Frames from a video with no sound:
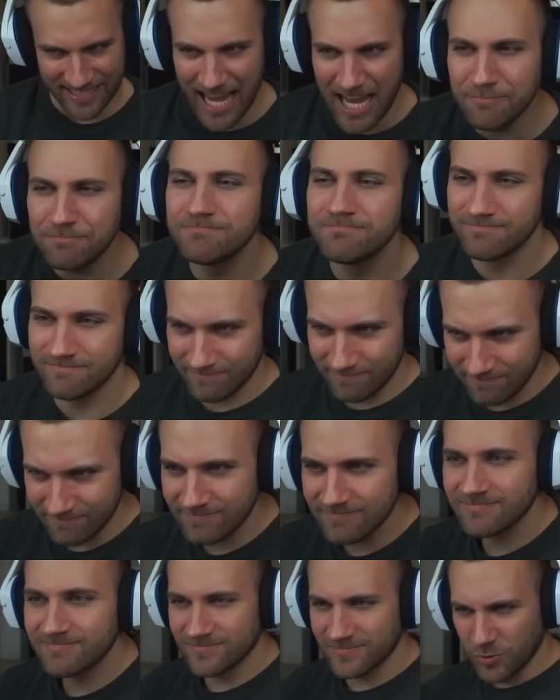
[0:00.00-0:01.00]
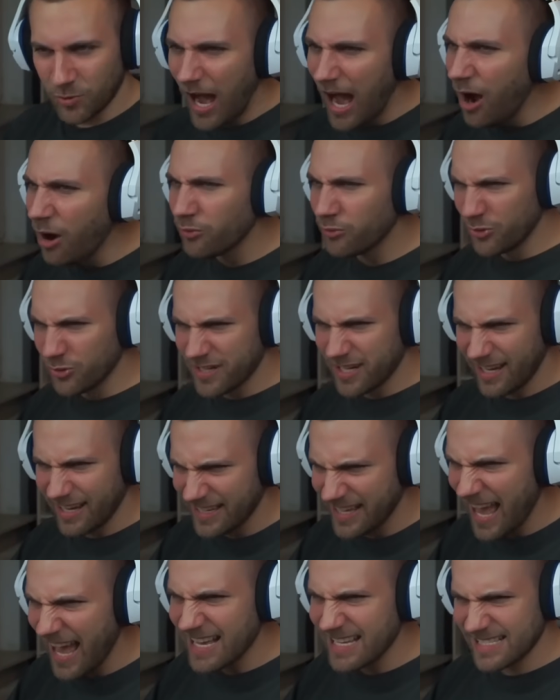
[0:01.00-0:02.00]
Yep. Wow, Ruka,
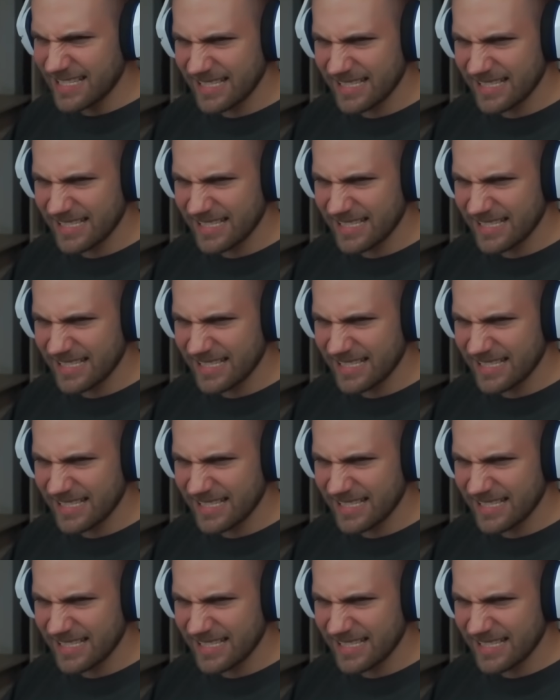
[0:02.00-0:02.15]
yes.